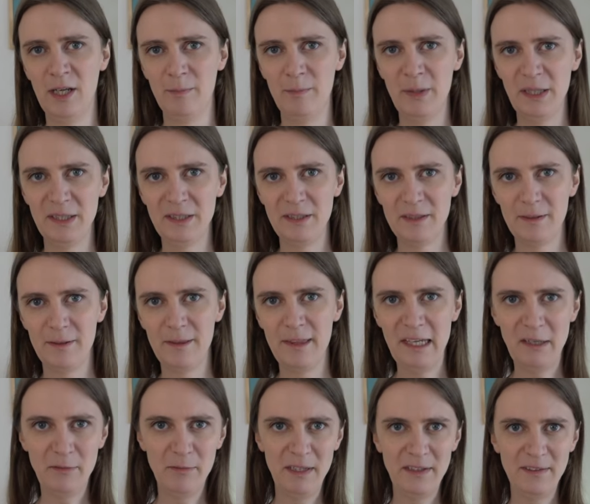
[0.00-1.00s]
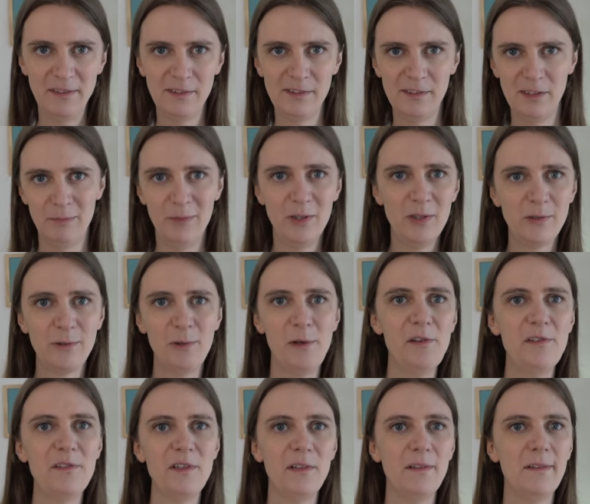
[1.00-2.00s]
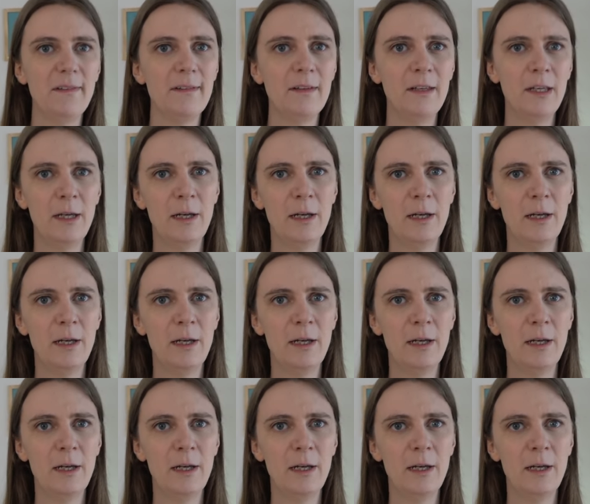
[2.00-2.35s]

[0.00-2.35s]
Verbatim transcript: But that raises some more questions.